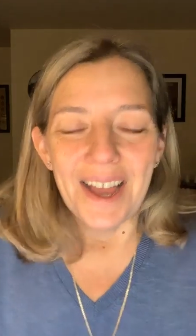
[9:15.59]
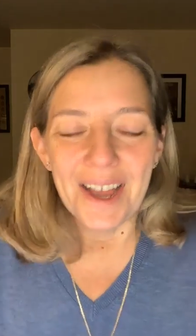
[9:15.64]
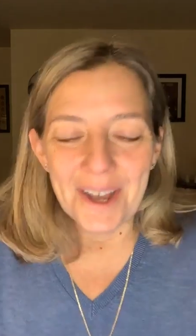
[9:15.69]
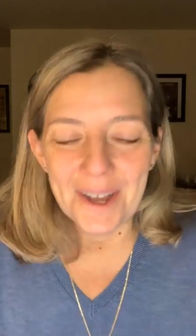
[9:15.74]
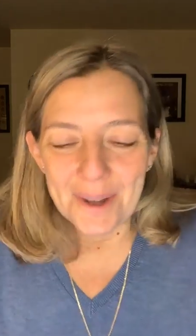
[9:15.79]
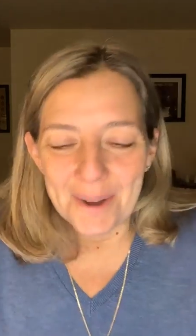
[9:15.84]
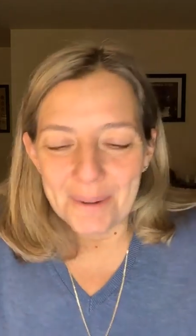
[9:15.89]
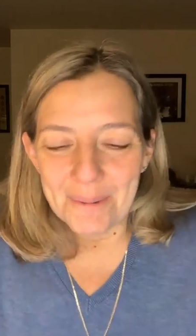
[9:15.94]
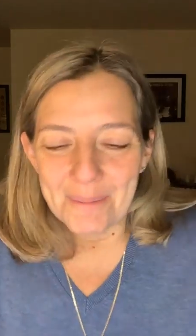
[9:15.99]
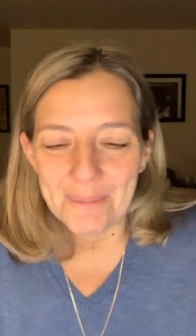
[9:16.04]

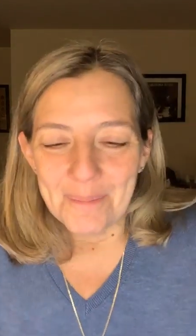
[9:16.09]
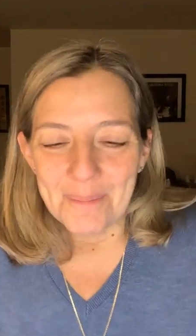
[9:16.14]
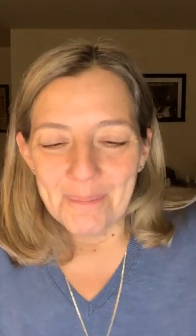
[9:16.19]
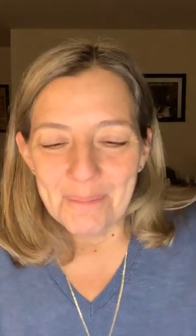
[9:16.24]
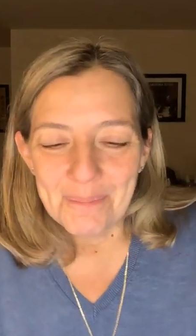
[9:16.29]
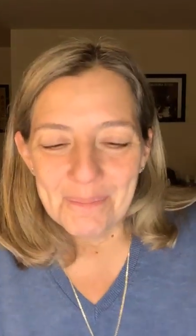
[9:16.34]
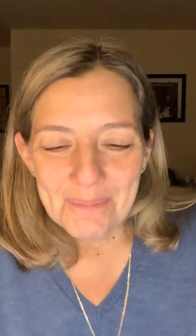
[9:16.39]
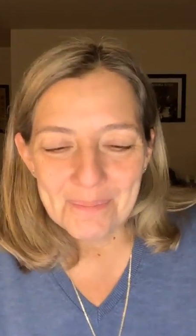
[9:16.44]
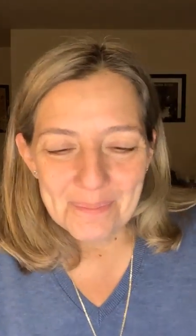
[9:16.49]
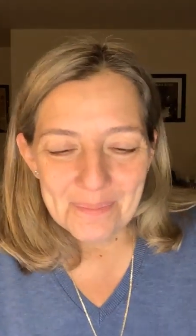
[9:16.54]
Um,
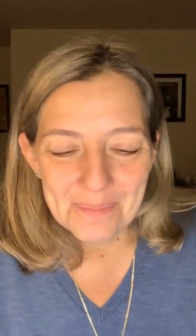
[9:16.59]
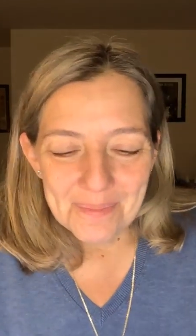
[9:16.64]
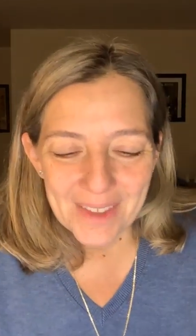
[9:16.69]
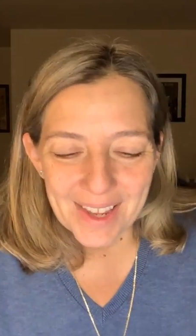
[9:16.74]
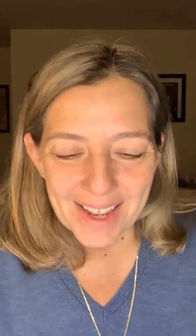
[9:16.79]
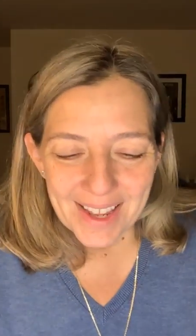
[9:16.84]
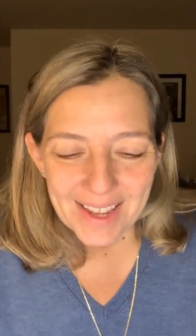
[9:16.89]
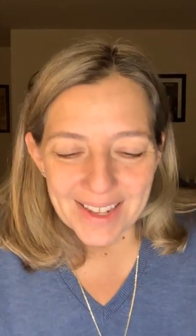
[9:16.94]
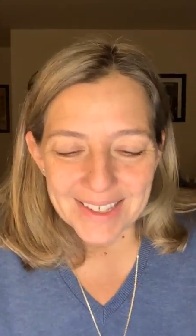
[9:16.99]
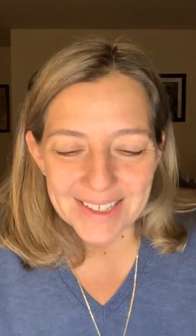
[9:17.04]

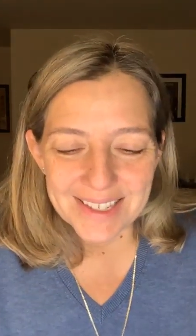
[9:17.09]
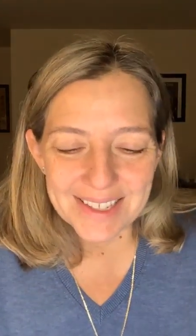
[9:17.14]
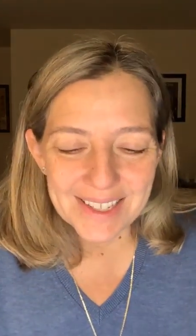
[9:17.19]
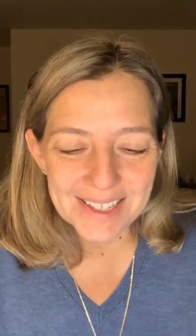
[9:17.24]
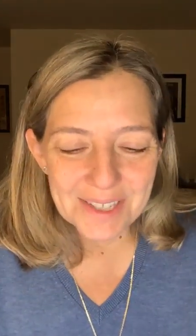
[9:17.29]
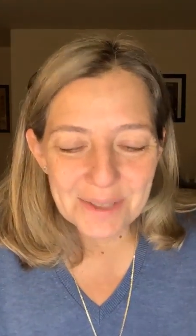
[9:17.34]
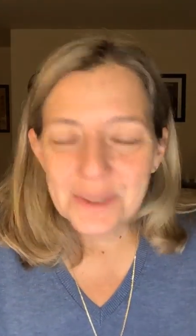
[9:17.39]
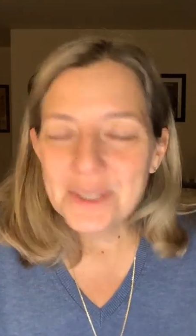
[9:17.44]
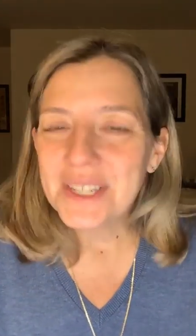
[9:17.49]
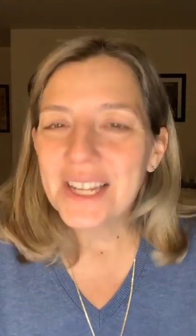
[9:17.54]
so
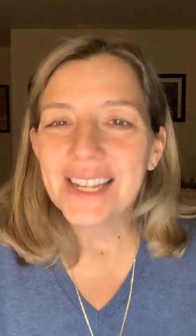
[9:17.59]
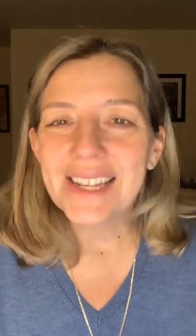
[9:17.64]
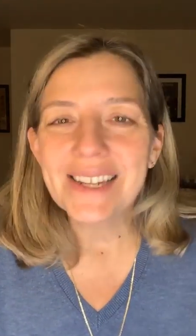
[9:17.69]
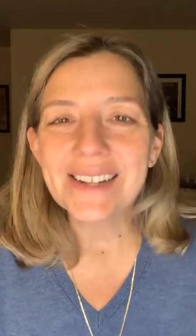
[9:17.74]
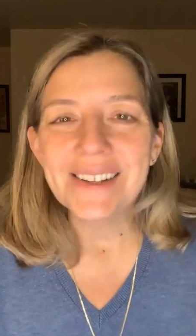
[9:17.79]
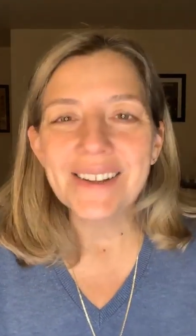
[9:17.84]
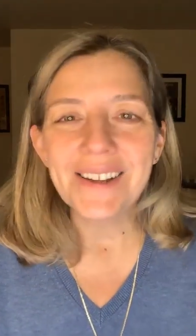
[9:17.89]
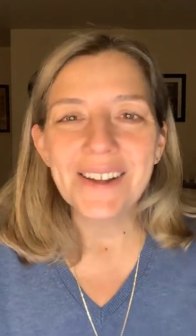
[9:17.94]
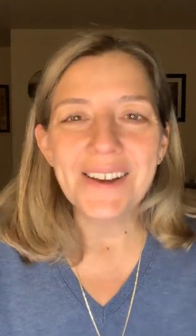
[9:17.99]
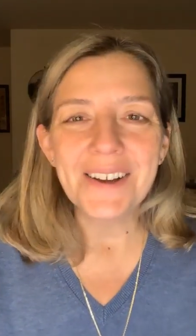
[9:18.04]
this was a
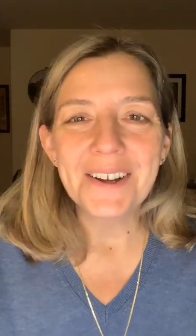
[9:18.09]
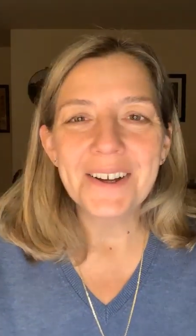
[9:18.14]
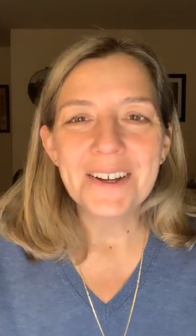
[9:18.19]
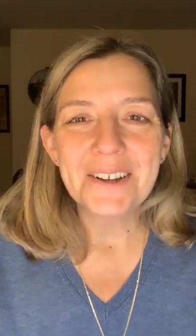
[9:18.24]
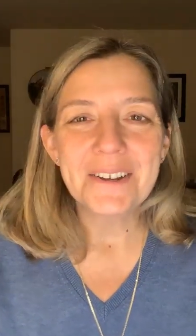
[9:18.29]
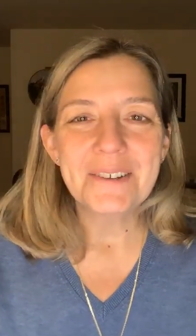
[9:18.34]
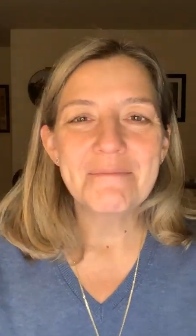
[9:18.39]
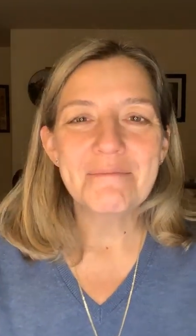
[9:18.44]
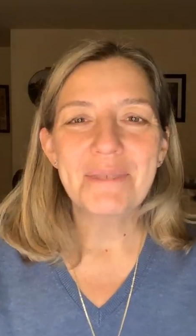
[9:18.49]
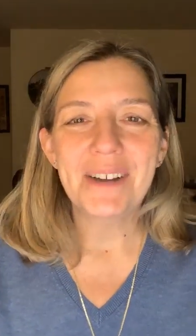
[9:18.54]
little
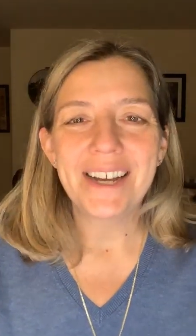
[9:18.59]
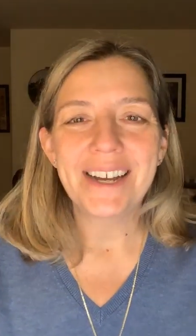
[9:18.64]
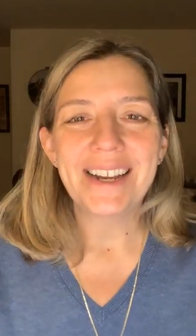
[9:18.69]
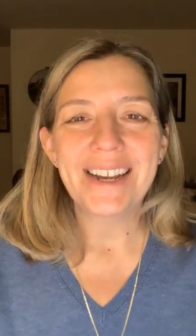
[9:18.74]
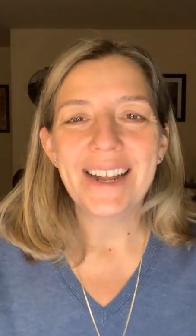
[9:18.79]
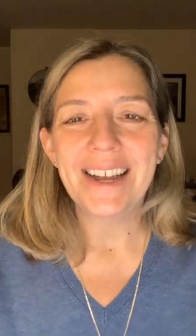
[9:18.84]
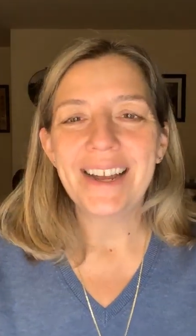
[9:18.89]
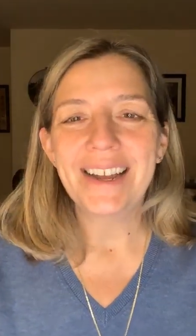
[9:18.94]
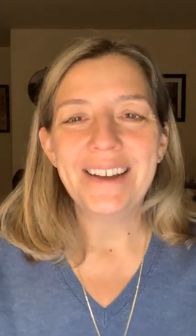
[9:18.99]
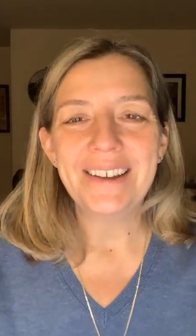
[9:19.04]
long,
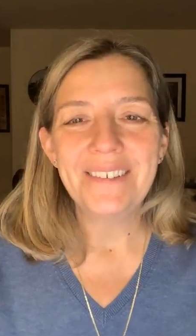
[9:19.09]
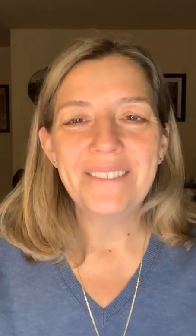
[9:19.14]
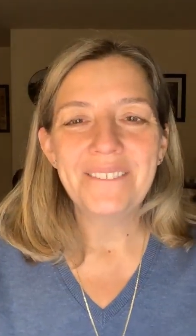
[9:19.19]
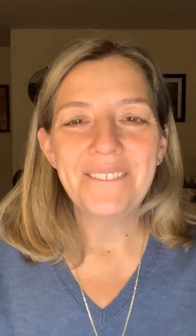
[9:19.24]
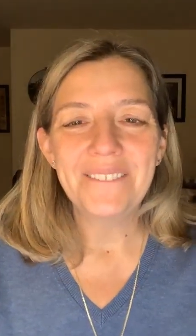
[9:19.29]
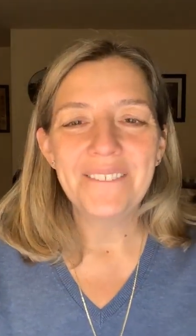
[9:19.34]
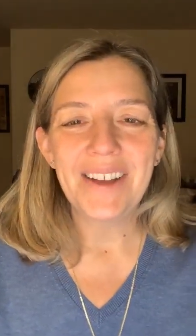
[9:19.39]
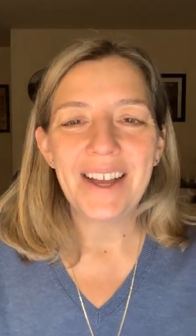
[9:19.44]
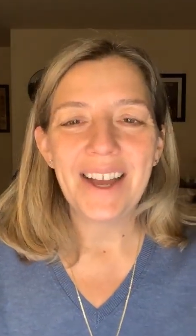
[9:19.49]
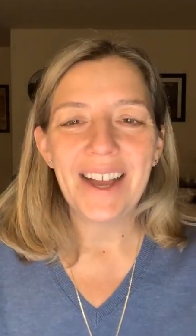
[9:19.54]
but
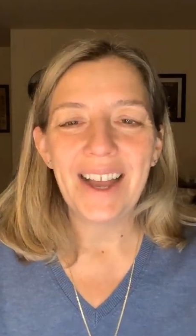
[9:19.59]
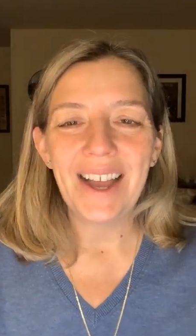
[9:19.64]
um,